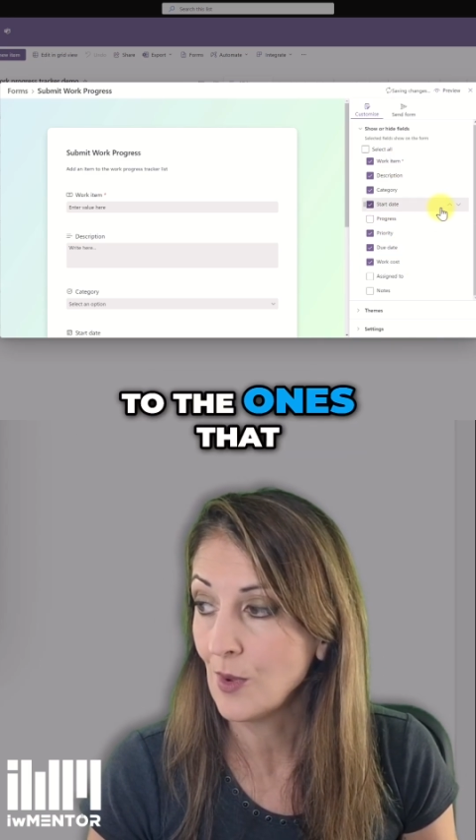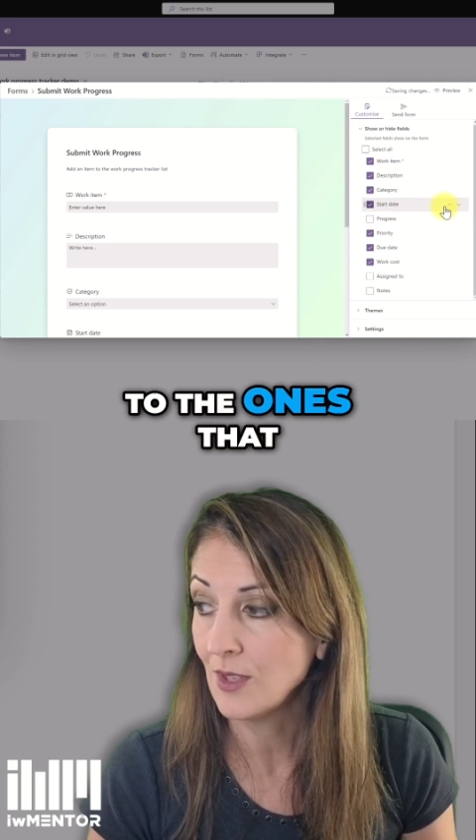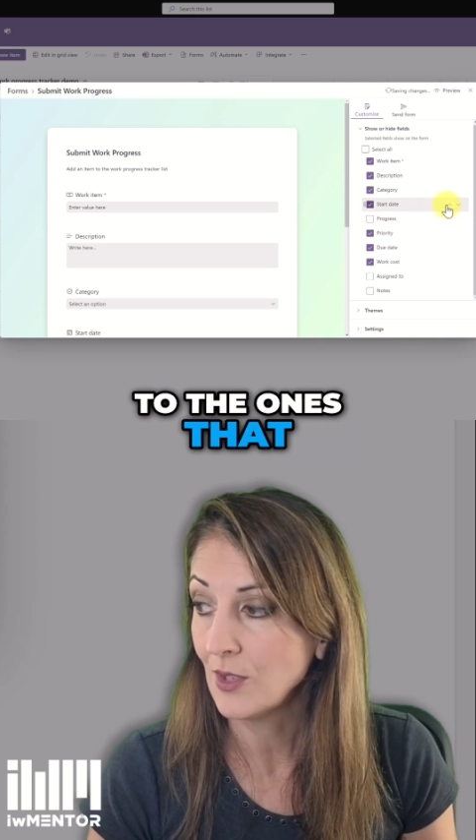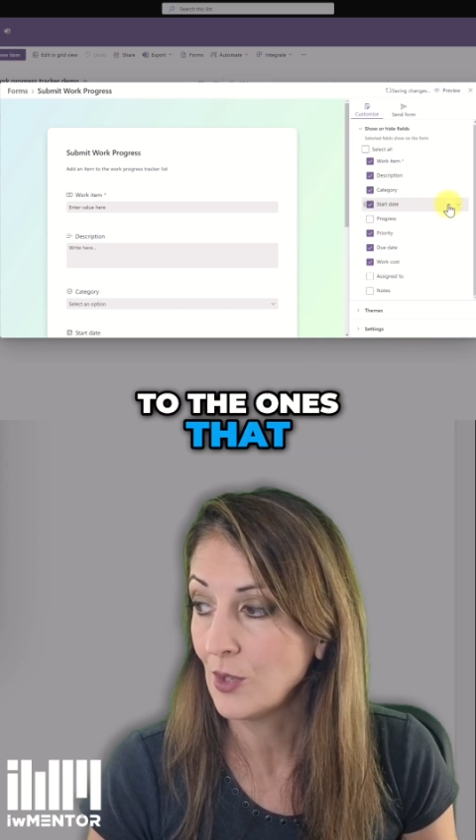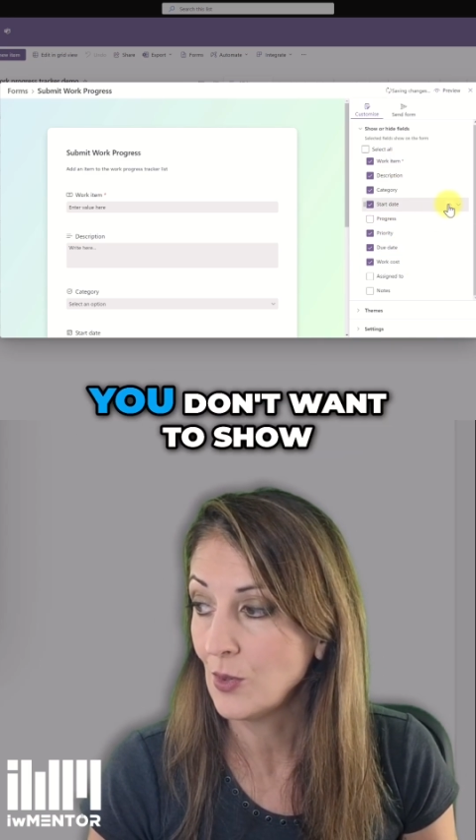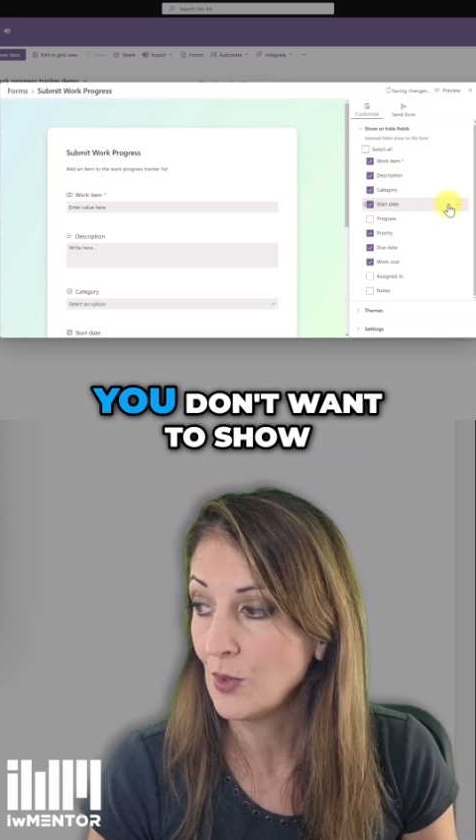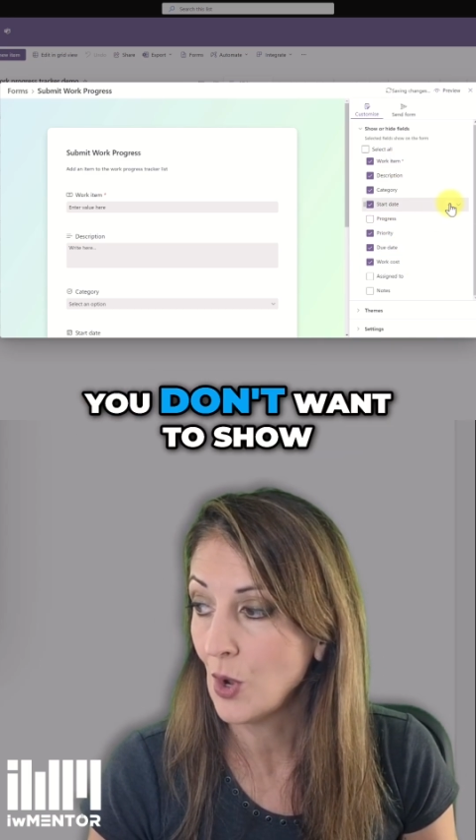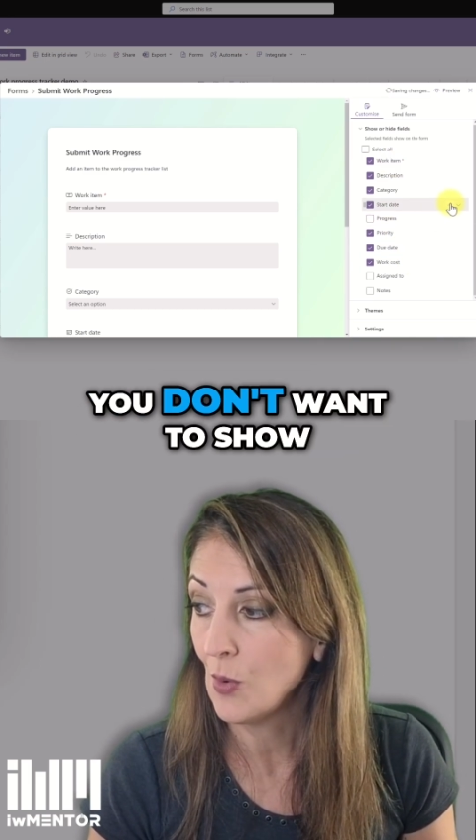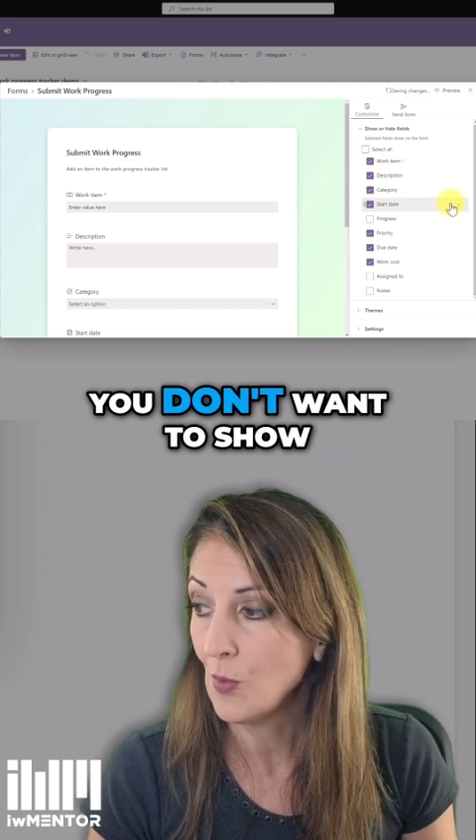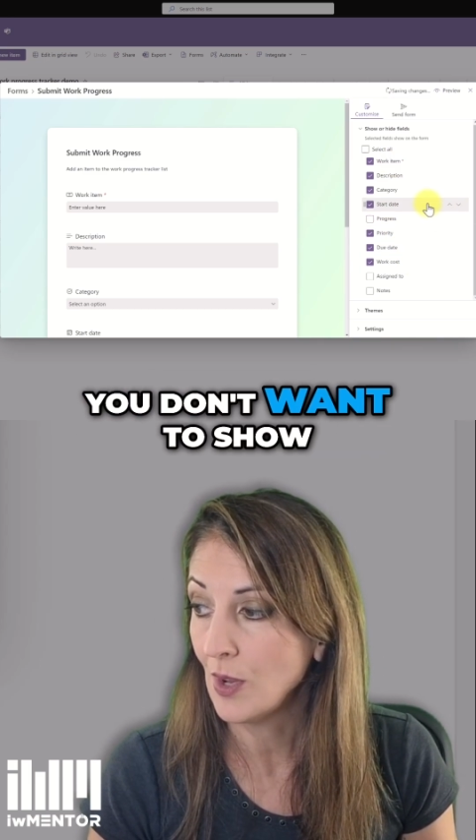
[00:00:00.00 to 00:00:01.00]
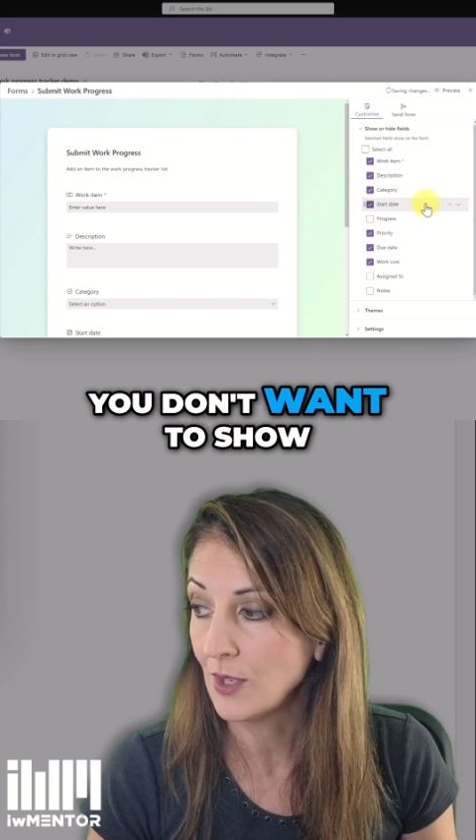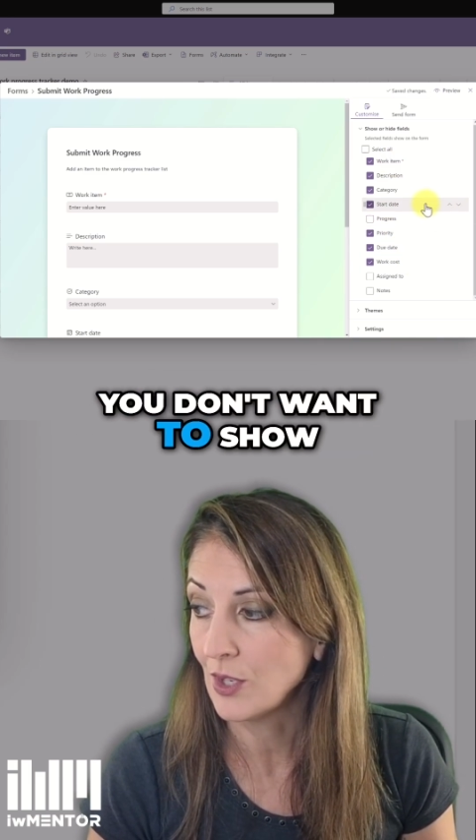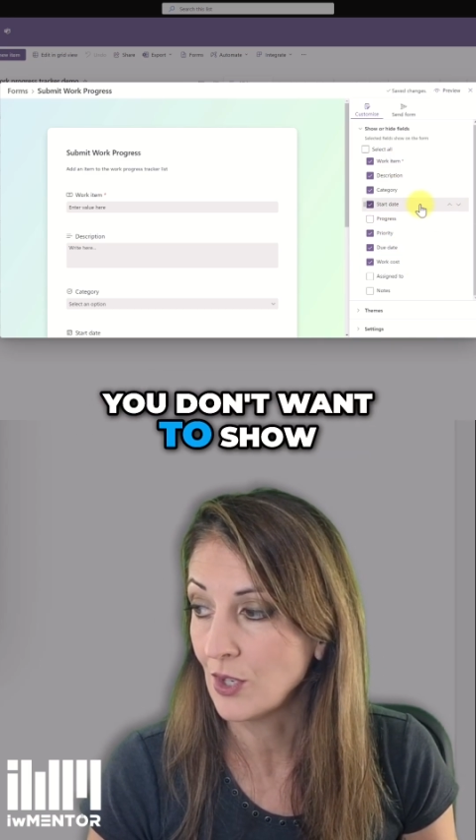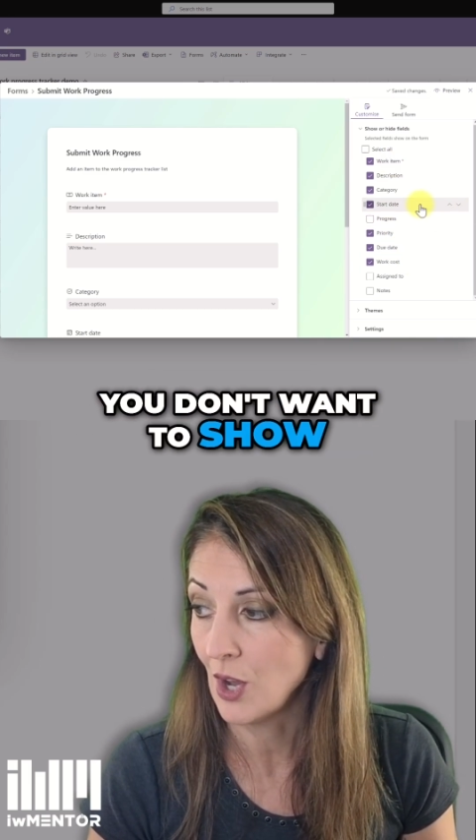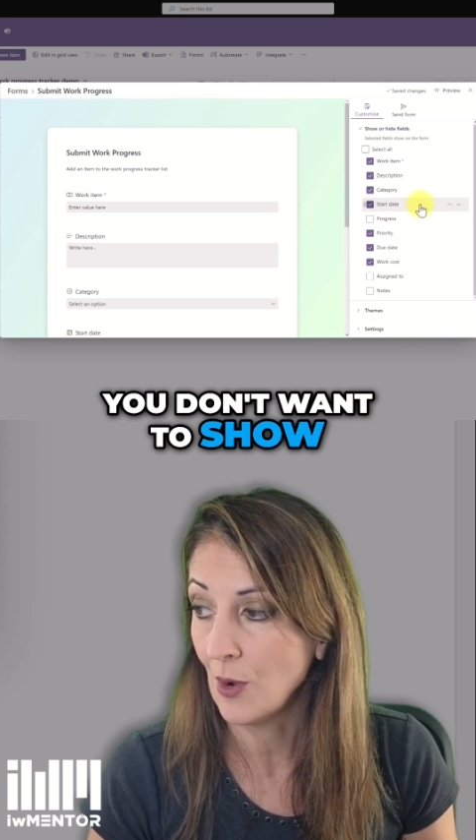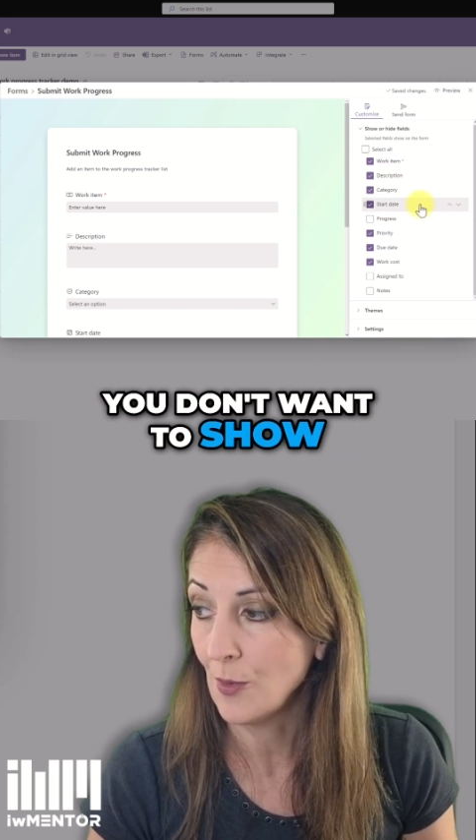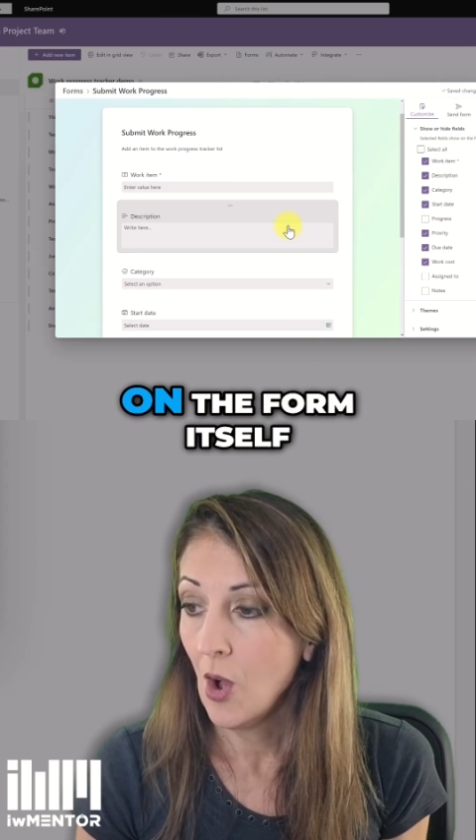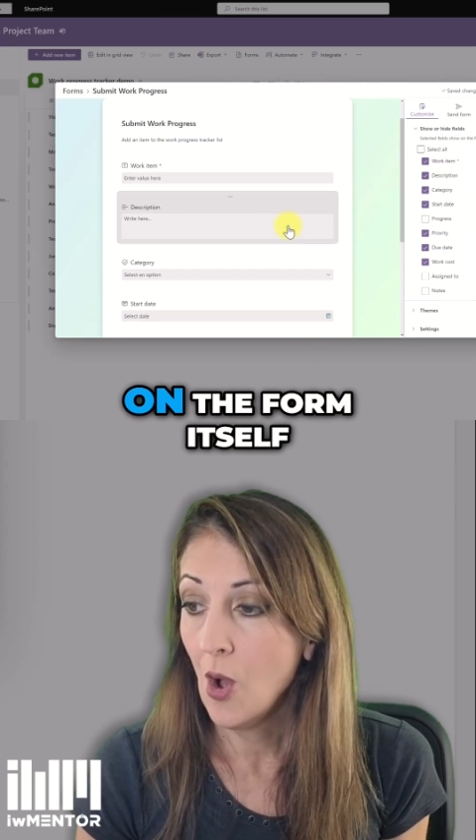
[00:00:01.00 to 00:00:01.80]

ones that you don't want to show.